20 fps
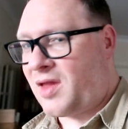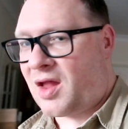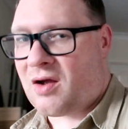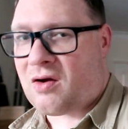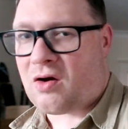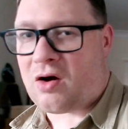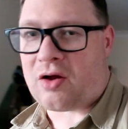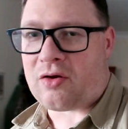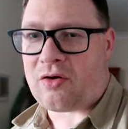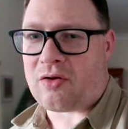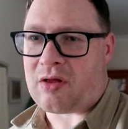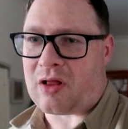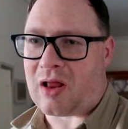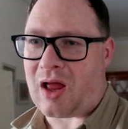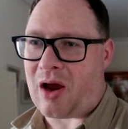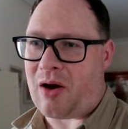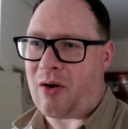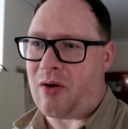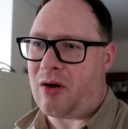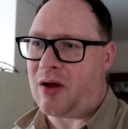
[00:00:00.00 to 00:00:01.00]
I've got another
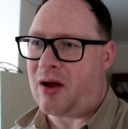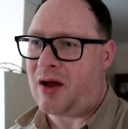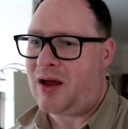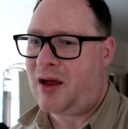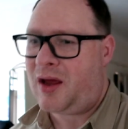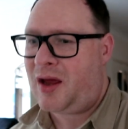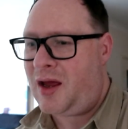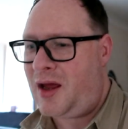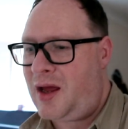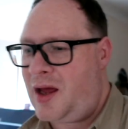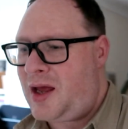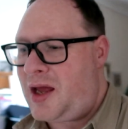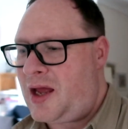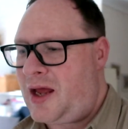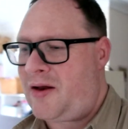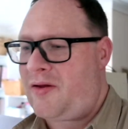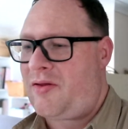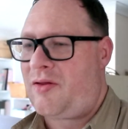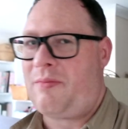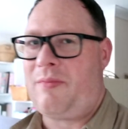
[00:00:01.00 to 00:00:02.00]
load
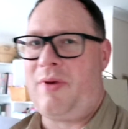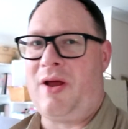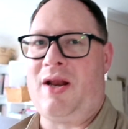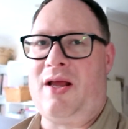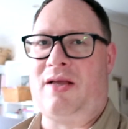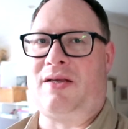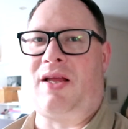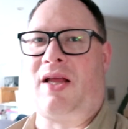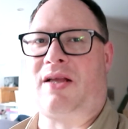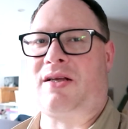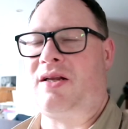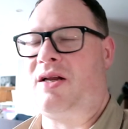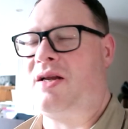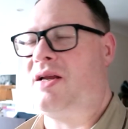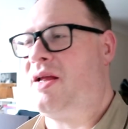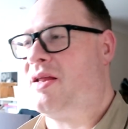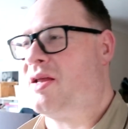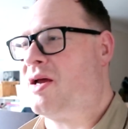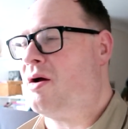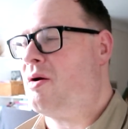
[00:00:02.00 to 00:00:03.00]
in a minute, so I'm gonna
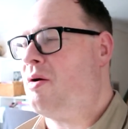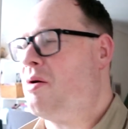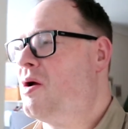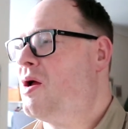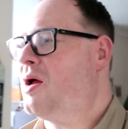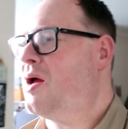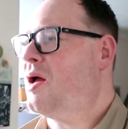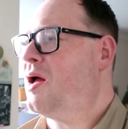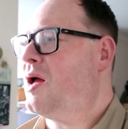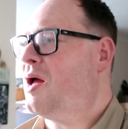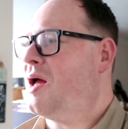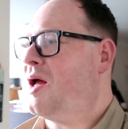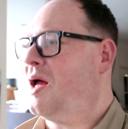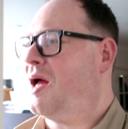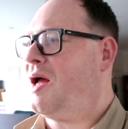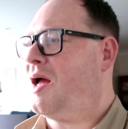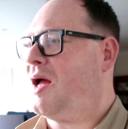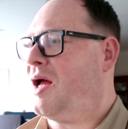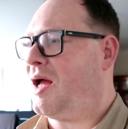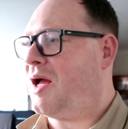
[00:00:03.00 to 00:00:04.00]
need to go
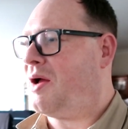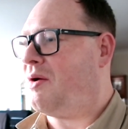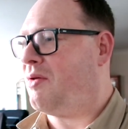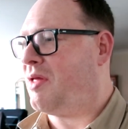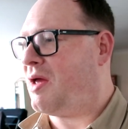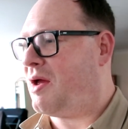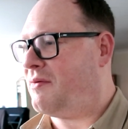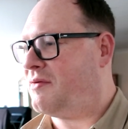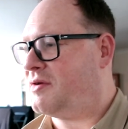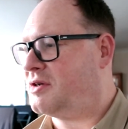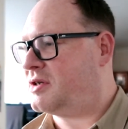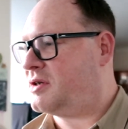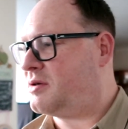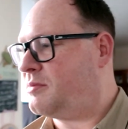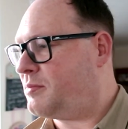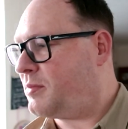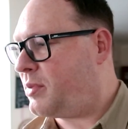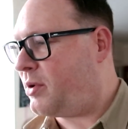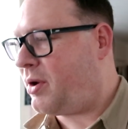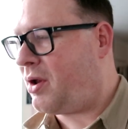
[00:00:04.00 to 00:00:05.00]
out there at
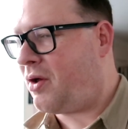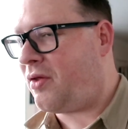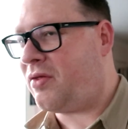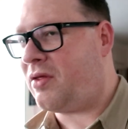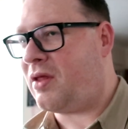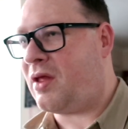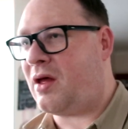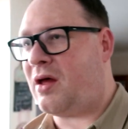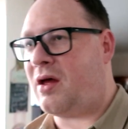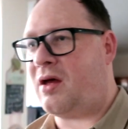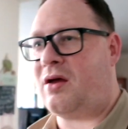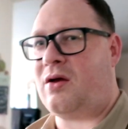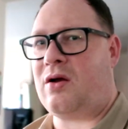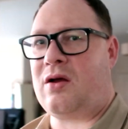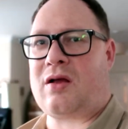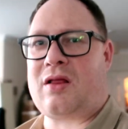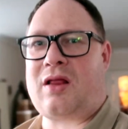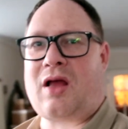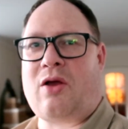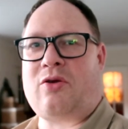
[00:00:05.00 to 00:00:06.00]
some point on the
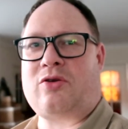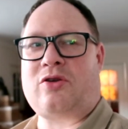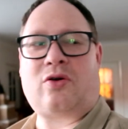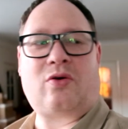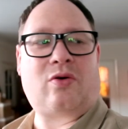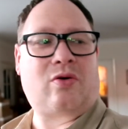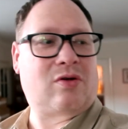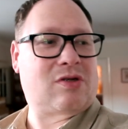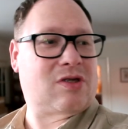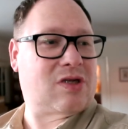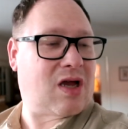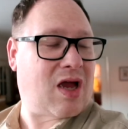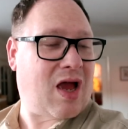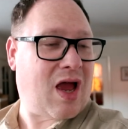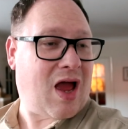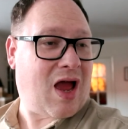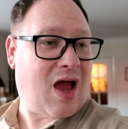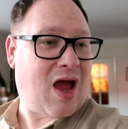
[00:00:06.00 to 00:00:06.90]
boat horse.